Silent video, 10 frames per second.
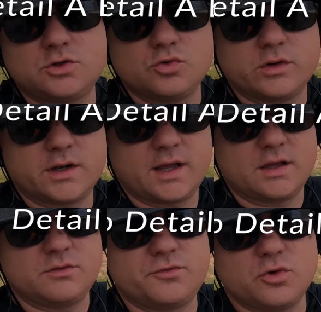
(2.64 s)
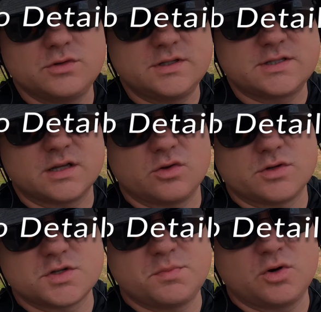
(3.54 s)
doing a full detail on
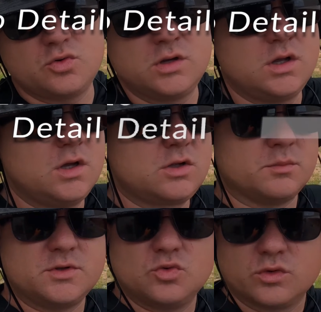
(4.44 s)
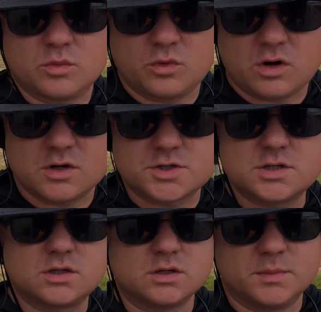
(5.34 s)
this boat. Gonna be doing a wash,
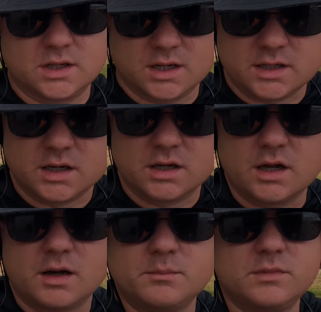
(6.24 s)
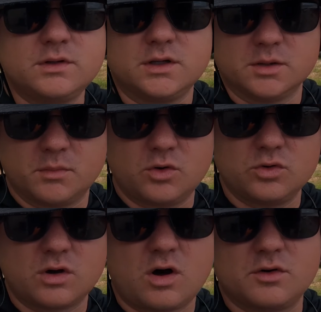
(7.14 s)
gonna be cleaning it up, getting the
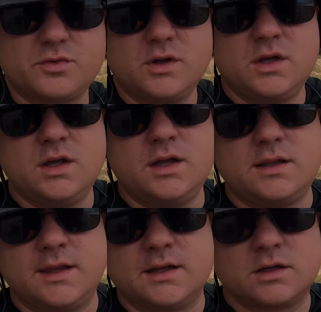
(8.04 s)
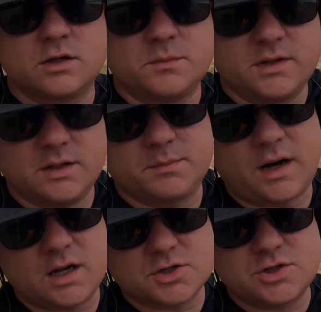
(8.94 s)
mold off, then gonna be
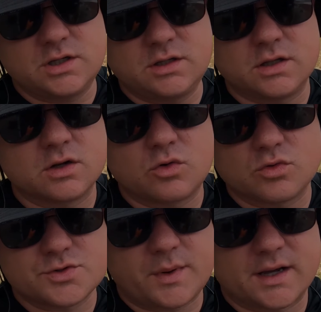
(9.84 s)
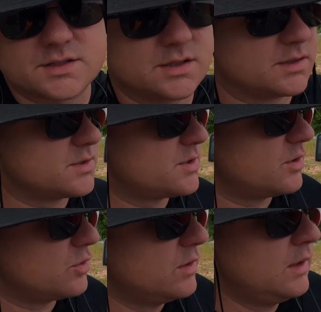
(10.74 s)
polishing, then of course waxing.
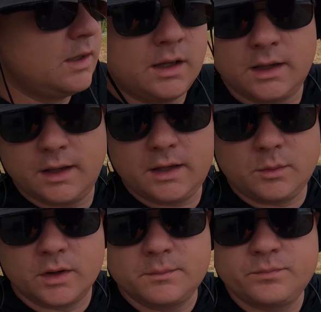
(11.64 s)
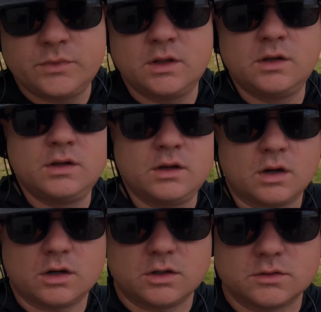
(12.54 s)
So anyway,
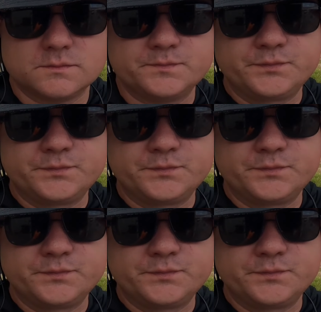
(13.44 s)
gonna